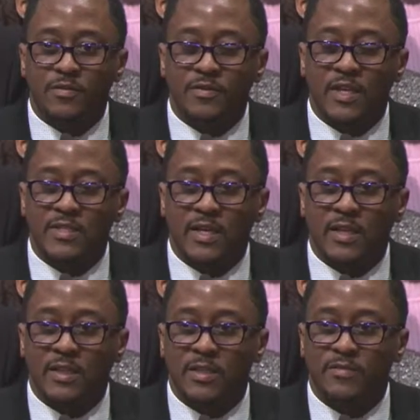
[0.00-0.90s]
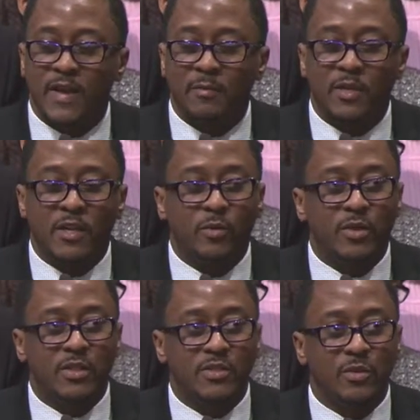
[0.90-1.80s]
Daisy Elliott's family here
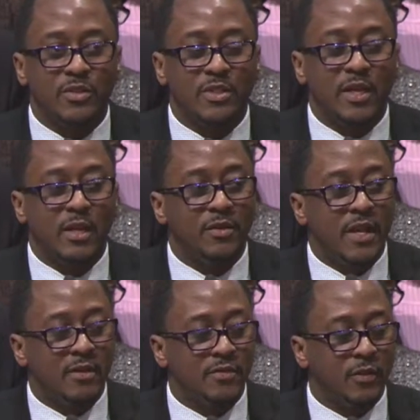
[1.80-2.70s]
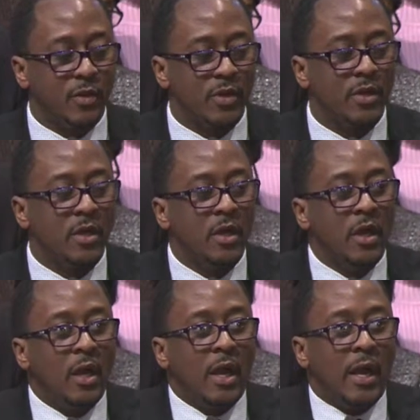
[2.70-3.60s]
with us on today on the House floor.
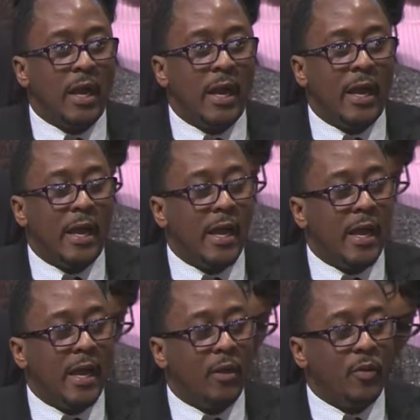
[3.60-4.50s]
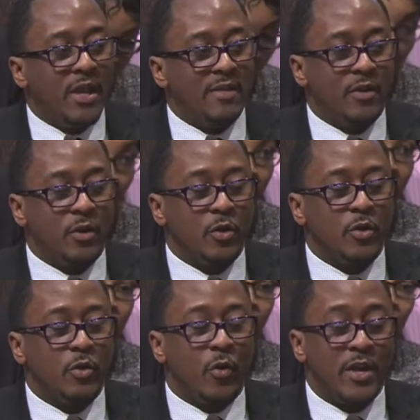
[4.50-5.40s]
We have her
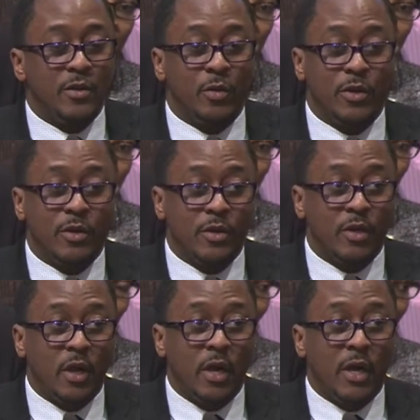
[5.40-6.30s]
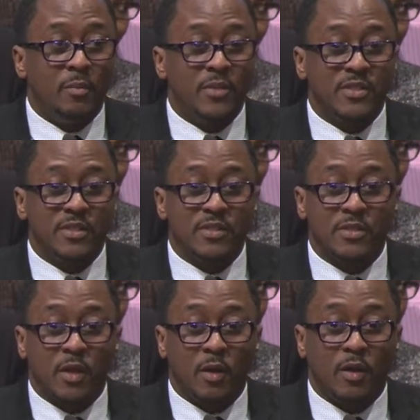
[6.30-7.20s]
granddaughter,
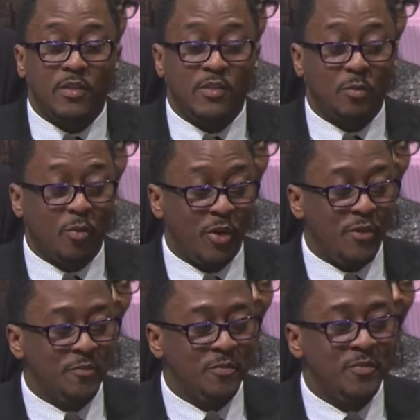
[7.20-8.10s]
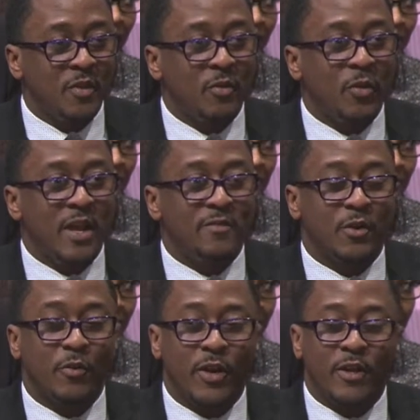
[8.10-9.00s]
Mrs. Sabri. We have her
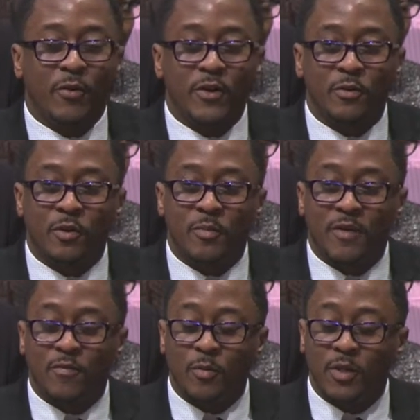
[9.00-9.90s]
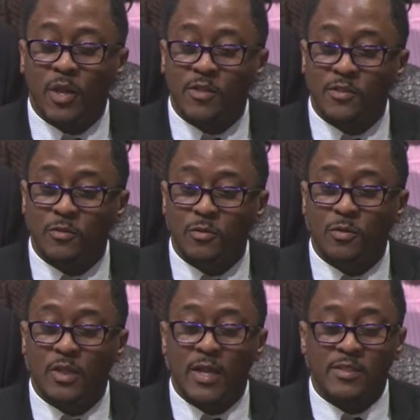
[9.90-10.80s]
great-granddaughter, my former law school
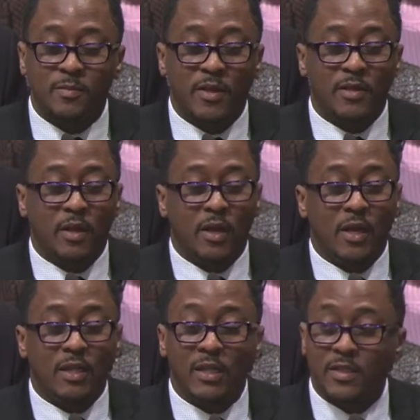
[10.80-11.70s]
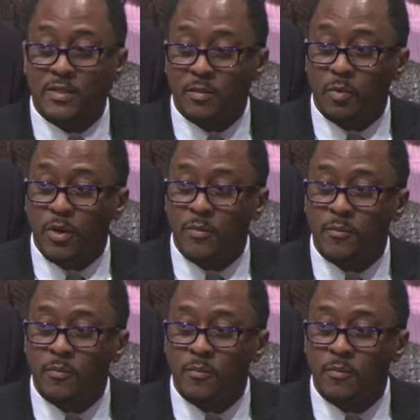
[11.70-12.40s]
classmate, Aaliyah Sabri.